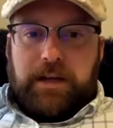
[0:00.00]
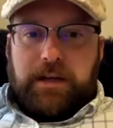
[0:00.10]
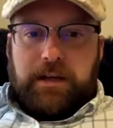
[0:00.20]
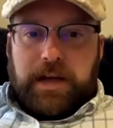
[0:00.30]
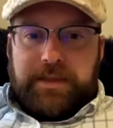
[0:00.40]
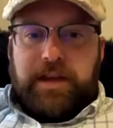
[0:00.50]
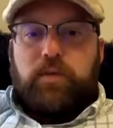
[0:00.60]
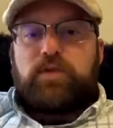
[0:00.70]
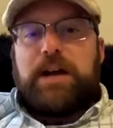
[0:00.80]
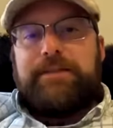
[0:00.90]
I think we're
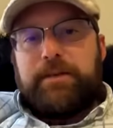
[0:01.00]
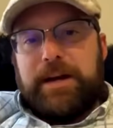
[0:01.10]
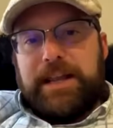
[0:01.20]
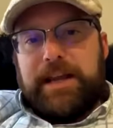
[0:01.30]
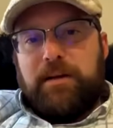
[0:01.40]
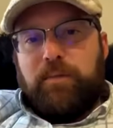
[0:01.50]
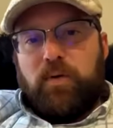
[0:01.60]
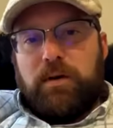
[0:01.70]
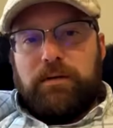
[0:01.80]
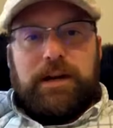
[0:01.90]
driving by the
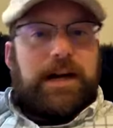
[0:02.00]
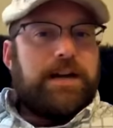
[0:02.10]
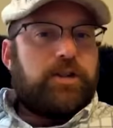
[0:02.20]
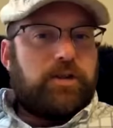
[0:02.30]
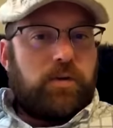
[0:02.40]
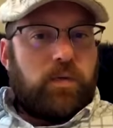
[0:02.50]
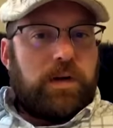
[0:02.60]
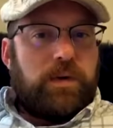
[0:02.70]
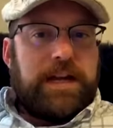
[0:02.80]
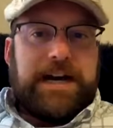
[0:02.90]
airport. Not sure where
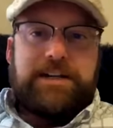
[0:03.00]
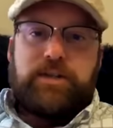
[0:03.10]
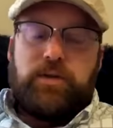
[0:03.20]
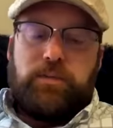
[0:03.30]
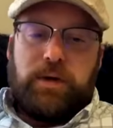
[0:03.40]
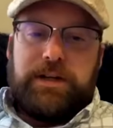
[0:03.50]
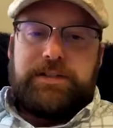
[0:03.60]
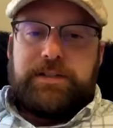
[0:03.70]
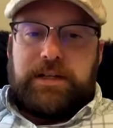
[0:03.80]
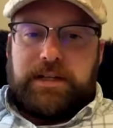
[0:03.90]
we got to, but
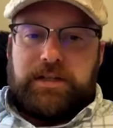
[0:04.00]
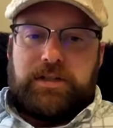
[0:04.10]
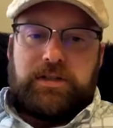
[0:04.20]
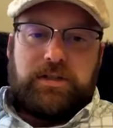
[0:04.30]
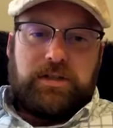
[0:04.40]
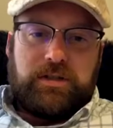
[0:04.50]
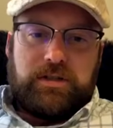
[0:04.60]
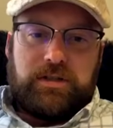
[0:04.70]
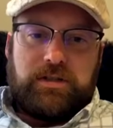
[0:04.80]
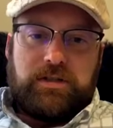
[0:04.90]
uh, just just
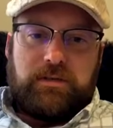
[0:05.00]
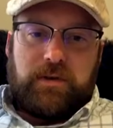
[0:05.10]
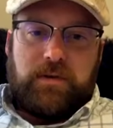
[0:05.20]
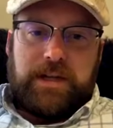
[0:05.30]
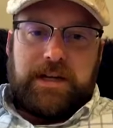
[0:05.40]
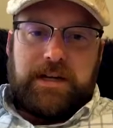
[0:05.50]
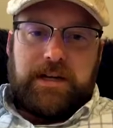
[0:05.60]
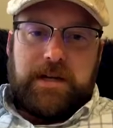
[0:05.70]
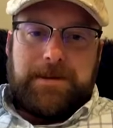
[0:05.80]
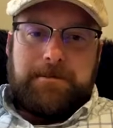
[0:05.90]
just throwing it I see
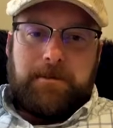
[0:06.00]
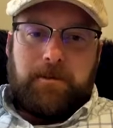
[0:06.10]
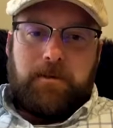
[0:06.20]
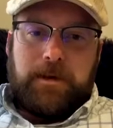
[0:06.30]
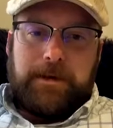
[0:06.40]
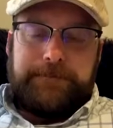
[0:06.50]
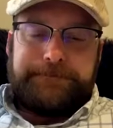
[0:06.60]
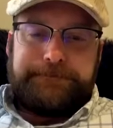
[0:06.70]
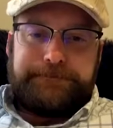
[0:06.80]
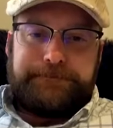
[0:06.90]
you. real quick. I see
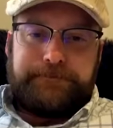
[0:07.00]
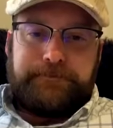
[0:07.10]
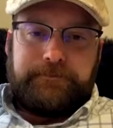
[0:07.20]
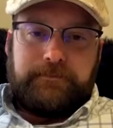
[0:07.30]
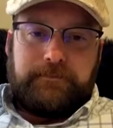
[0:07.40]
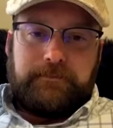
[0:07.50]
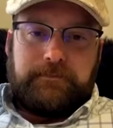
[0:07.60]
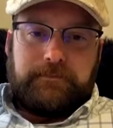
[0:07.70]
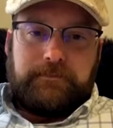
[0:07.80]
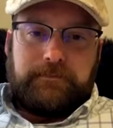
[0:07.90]
you. I hear you.
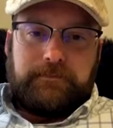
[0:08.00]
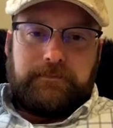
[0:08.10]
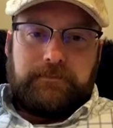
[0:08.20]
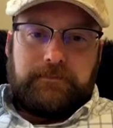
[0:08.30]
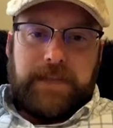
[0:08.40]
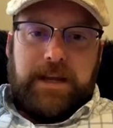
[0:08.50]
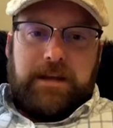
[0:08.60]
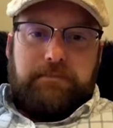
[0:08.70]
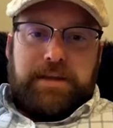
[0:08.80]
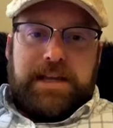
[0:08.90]

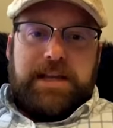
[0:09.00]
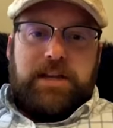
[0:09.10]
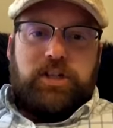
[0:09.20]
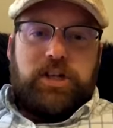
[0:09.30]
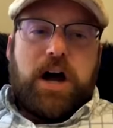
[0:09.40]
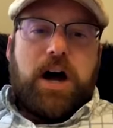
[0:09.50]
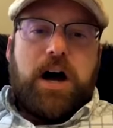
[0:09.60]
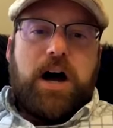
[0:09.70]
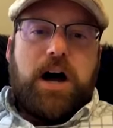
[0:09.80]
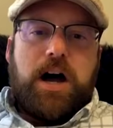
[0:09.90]
B.
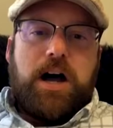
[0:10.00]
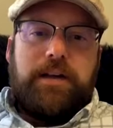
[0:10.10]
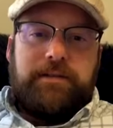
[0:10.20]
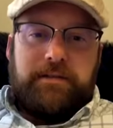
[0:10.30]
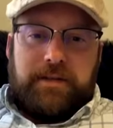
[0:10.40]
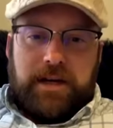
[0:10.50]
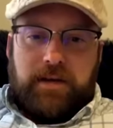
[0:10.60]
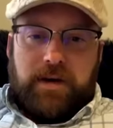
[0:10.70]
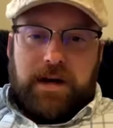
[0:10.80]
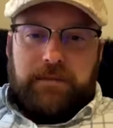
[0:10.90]
Shone, there
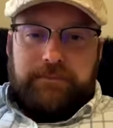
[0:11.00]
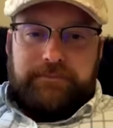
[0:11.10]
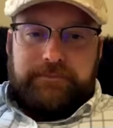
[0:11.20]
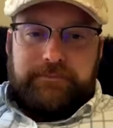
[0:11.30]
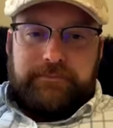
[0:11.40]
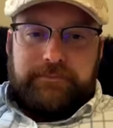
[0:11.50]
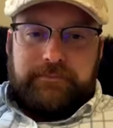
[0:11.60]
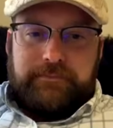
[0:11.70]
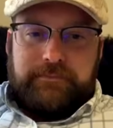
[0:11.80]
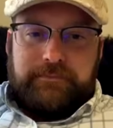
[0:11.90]
you are.
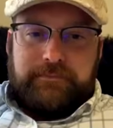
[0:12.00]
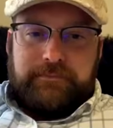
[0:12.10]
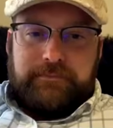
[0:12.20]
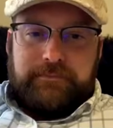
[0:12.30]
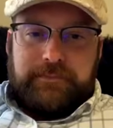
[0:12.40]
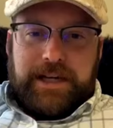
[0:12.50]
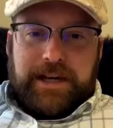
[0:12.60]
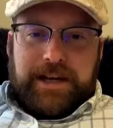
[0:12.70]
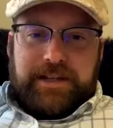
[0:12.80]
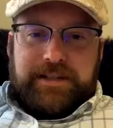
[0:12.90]
Yeah, yeah, I see you.
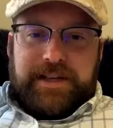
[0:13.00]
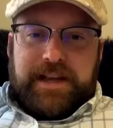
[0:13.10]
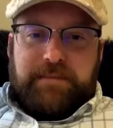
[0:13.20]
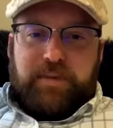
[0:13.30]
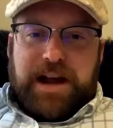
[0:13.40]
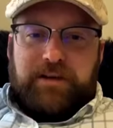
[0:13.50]
I hear you. Brown.